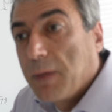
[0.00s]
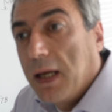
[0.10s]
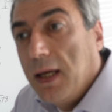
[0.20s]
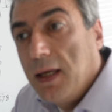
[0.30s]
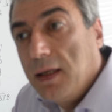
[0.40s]

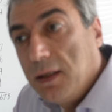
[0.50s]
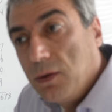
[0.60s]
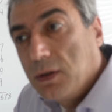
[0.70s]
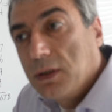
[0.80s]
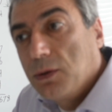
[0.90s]
And in
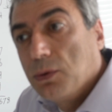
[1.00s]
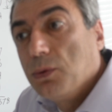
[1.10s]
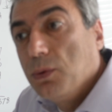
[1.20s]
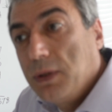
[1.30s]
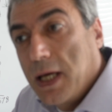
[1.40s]
order to
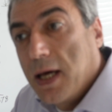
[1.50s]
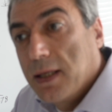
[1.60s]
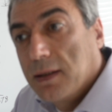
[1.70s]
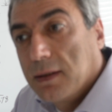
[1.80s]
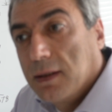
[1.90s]
do
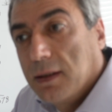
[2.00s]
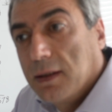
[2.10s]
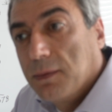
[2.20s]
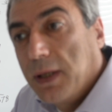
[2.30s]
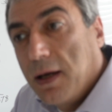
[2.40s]
that,
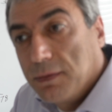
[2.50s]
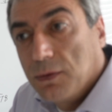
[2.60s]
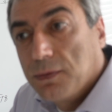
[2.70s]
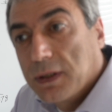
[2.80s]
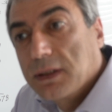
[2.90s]
we have to
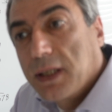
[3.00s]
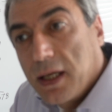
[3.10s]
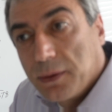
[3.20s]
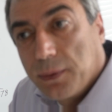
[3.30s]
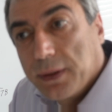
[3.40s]
first
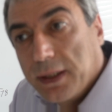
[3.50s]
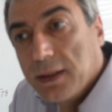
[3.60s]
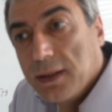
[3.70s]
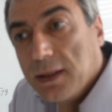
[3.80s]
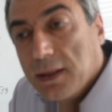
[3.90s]

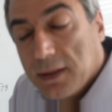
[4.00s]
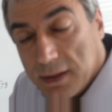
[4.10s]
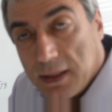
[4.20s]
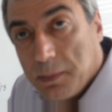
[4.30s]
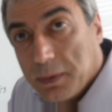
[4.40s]
calculate the
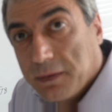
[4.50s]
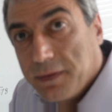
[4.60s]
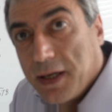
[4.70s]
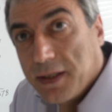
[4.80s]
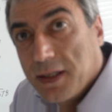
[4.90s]
sample
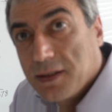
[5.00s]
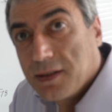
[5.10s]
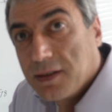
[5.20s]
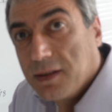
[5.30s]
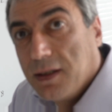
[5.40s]

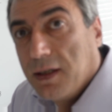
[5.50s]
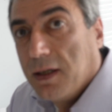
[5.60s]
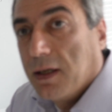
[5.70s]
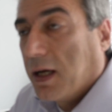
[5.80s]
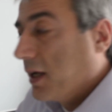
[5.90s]
variance.
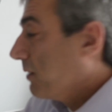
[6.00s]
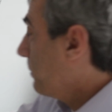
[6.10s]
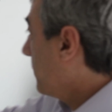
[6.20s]
I have